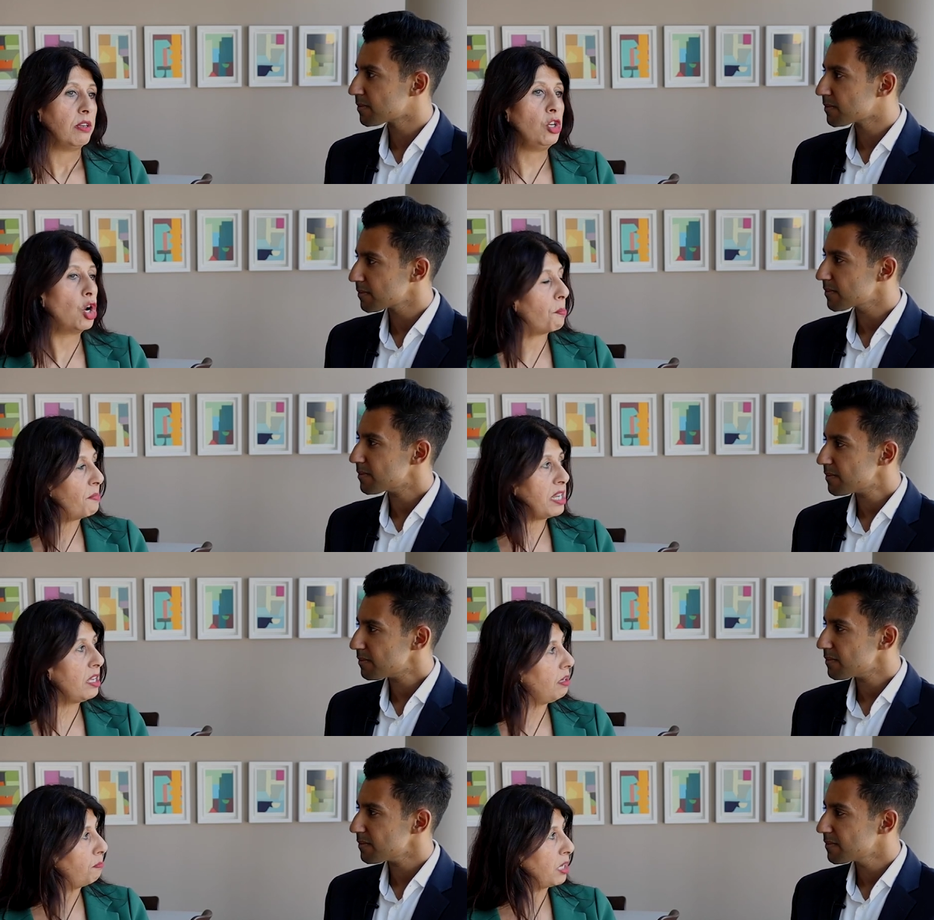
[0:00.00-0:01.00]
Speaker 1: not
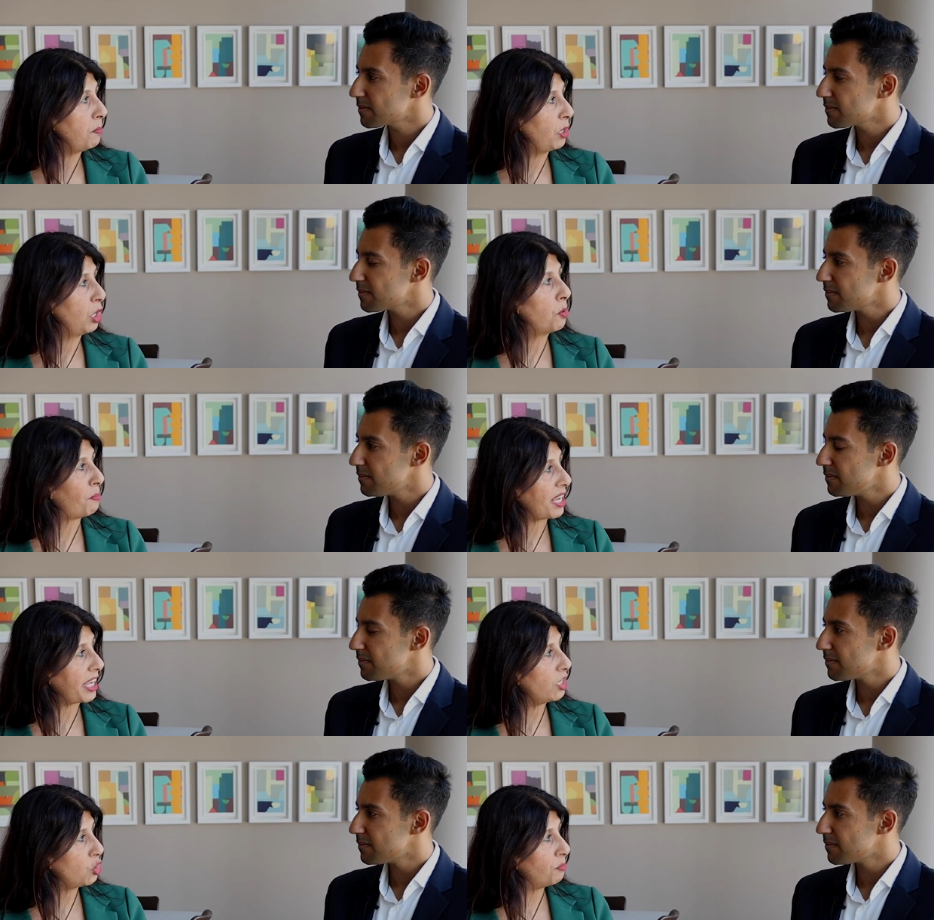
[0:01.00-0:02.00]
many people who are
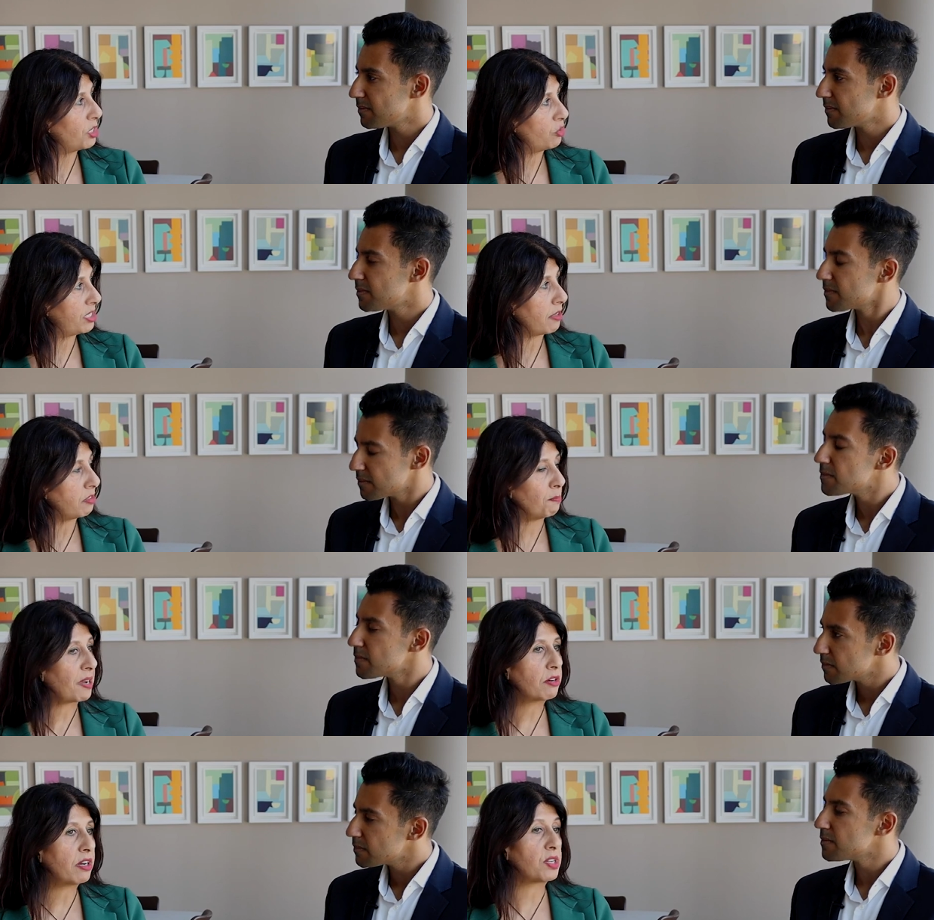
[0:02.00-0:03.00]
black, Asian, or minority ethnic
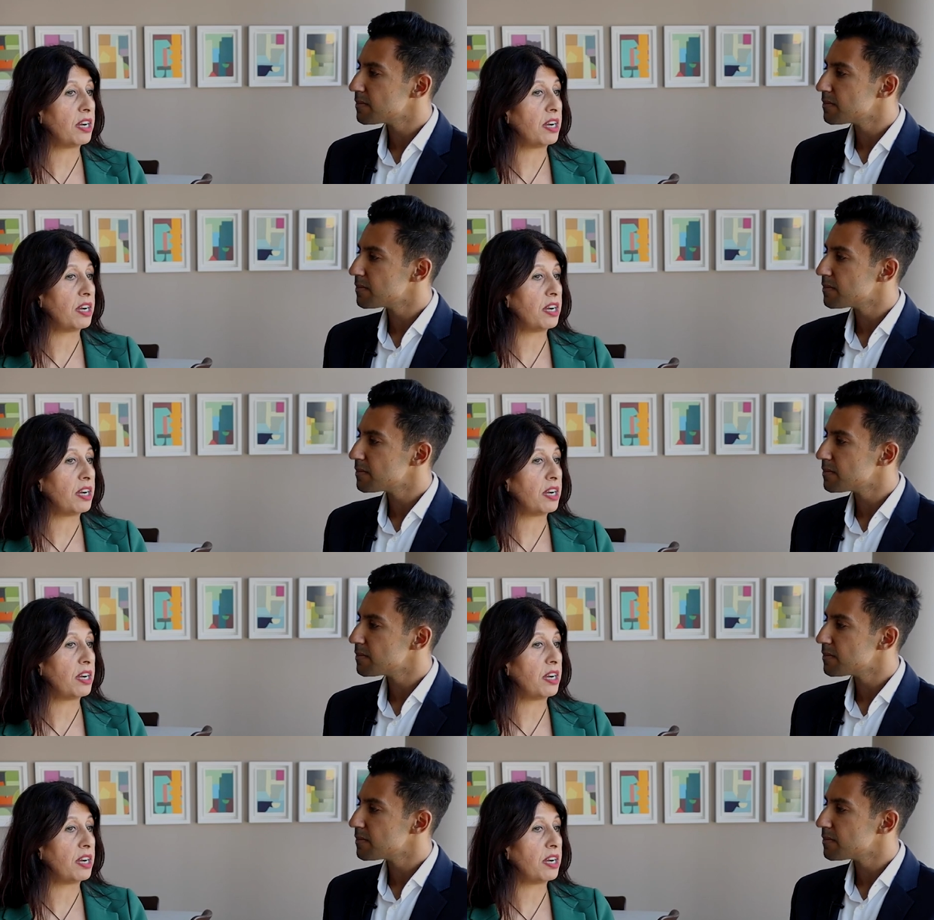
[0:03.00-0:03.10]
background.